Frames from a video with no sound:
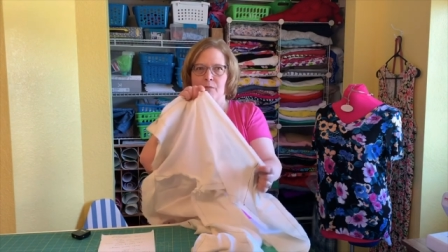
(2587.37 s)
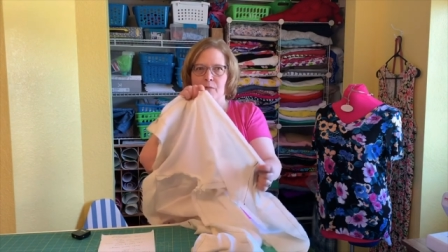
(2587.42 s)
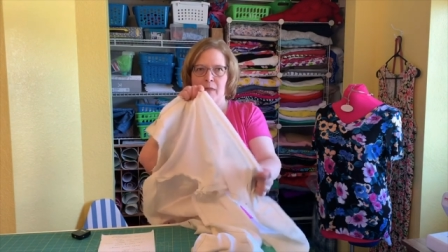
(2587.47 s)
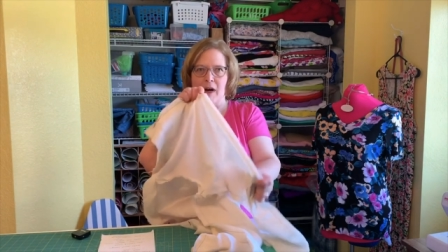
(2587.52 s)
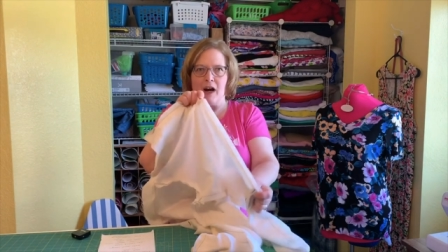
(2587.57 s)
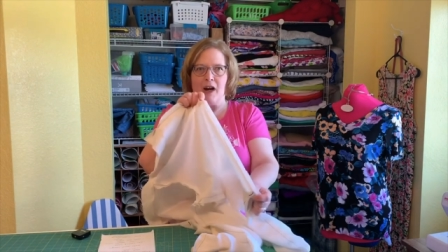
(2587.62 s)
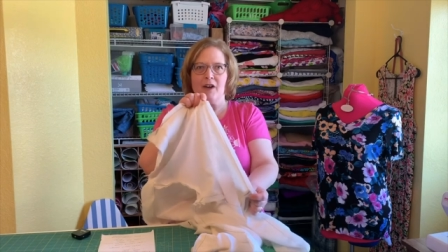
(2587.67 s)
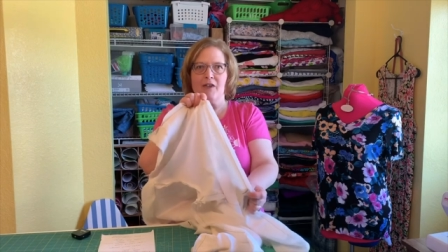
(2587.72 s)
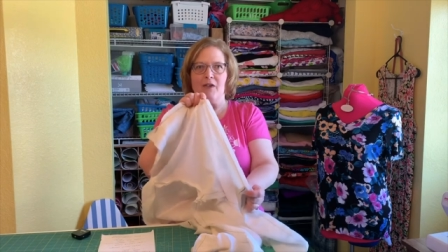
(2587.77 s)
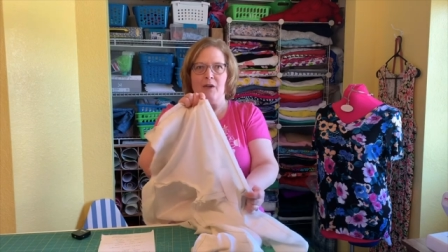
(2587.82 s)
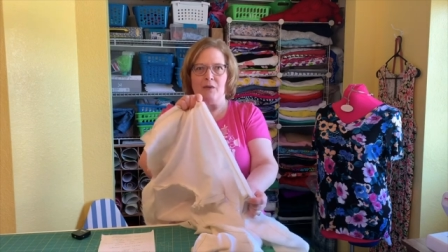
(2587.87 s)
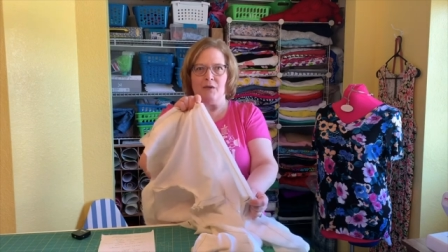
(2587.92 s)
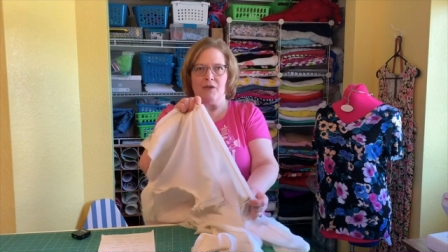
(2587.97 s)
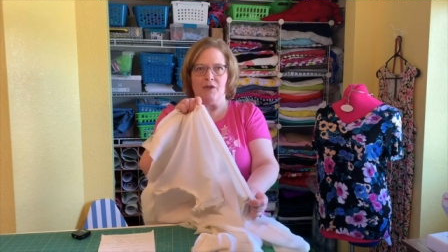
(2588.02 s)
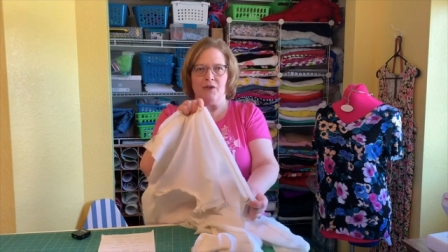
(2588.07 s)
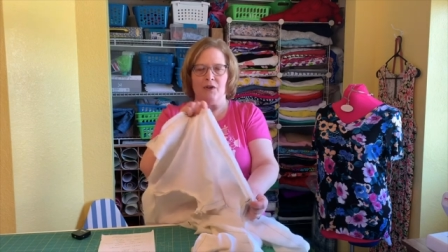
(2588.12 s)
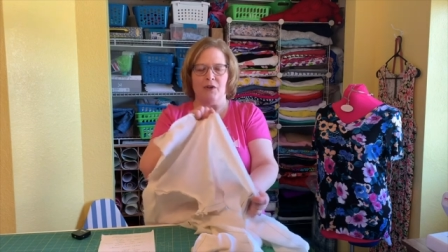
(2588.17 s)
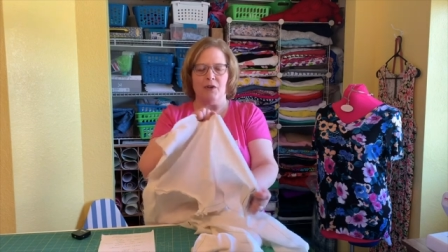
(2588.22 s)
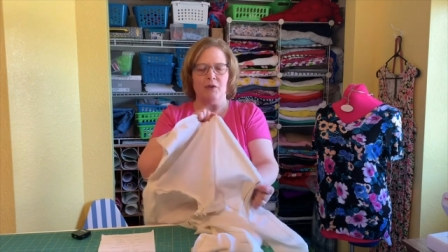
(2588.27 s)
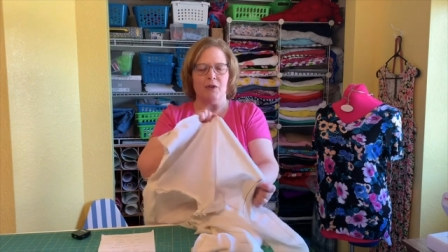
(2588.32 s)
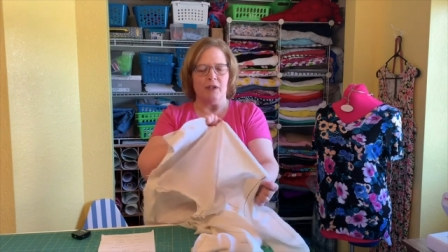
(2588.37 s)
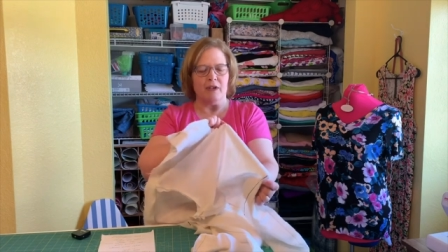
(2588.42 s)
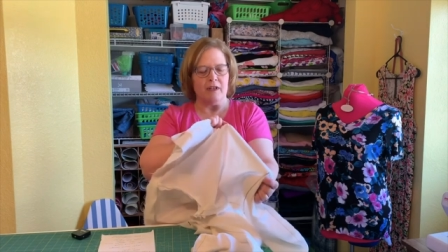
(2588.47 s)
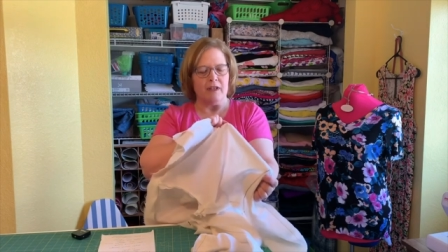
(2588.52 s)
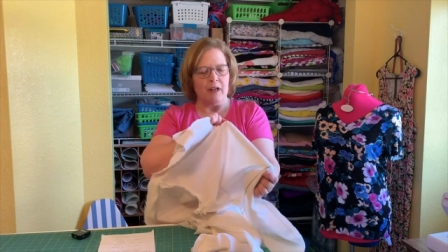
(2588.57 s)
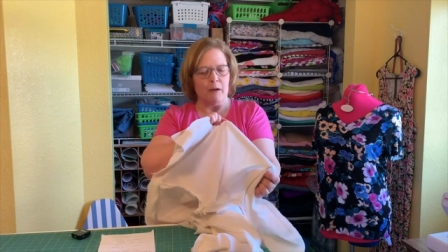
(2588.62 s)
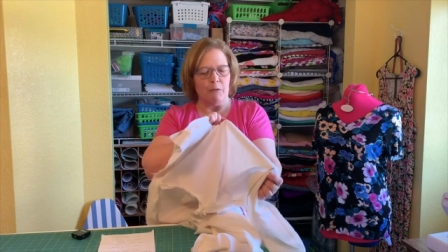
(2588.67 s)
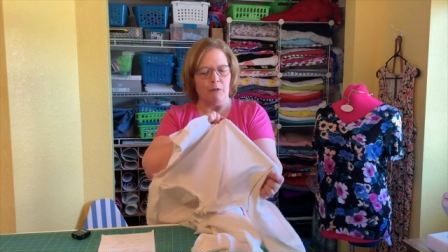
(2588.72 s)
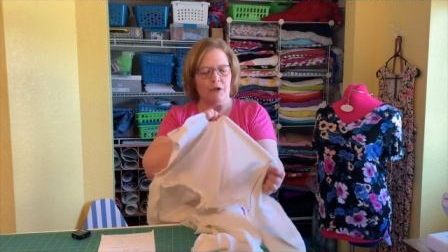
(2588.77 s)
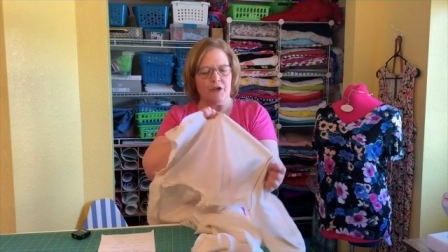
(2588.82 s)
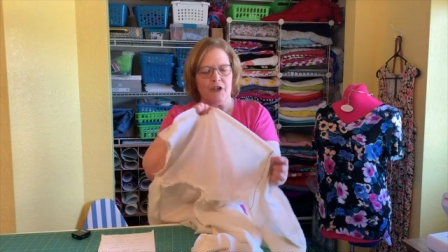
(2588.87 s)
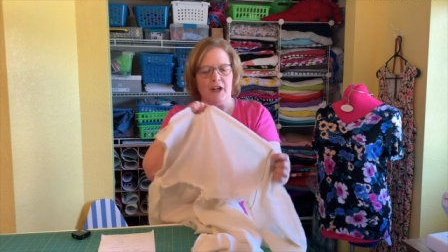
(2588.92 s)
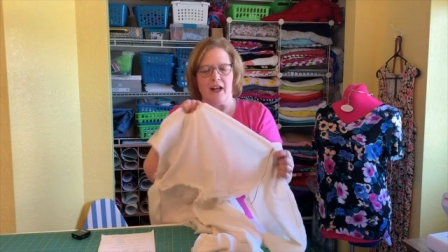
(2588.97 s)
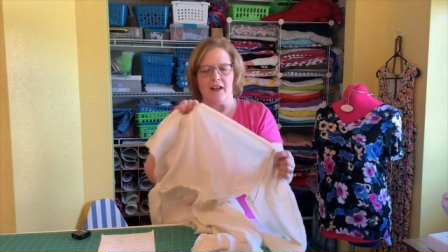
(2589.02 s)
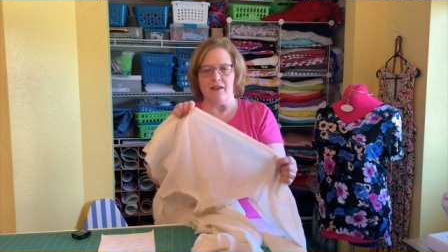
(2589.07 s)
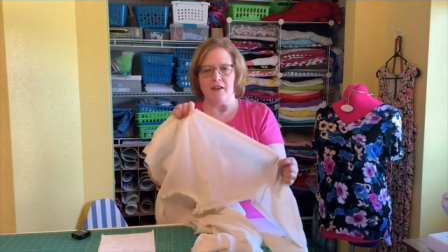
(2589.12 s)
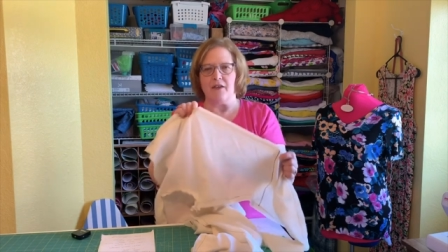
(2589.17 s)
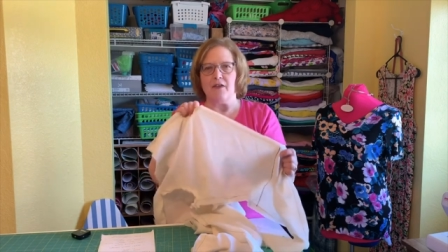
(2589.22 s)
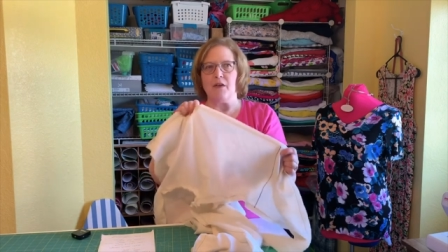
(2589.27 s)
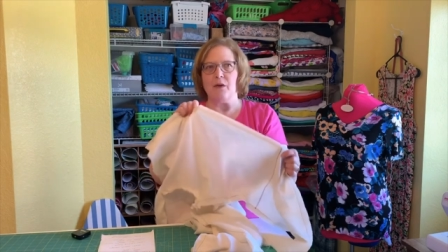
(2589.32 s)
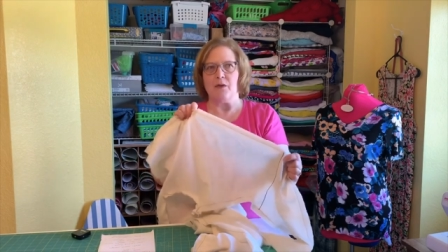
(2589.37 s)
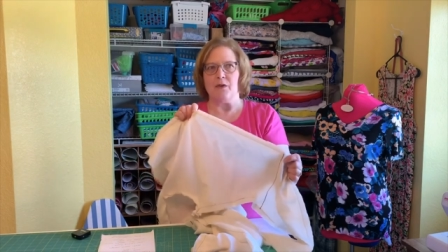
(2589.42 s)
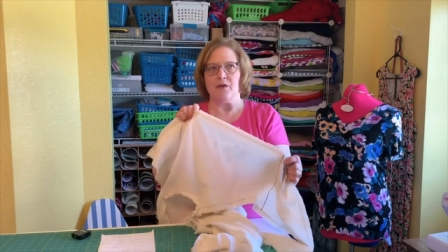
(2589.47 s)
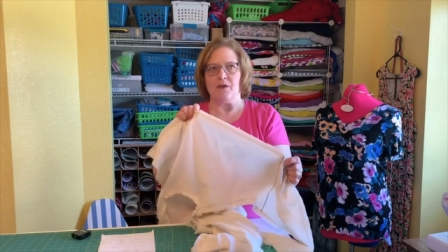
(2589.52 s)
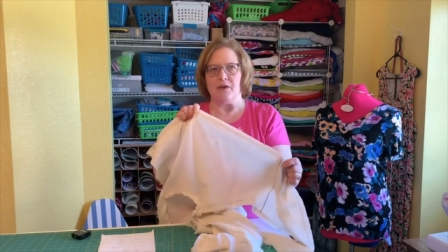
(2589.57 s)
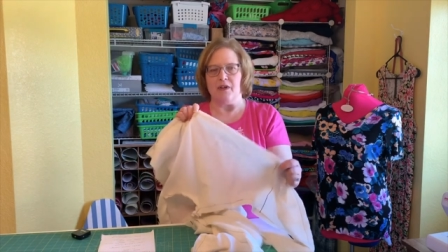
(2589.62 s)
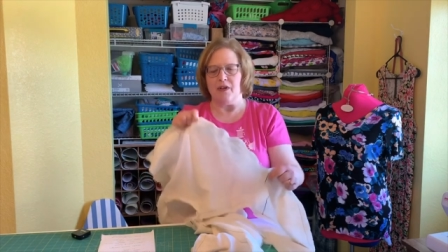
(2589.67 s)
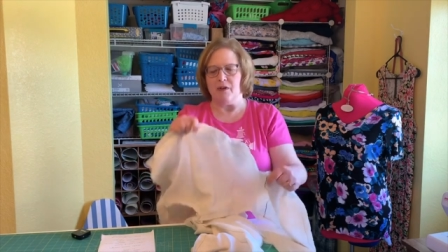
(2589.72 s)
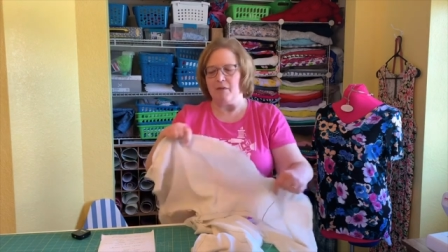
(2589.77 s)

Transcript: mark those so you can double check that those are in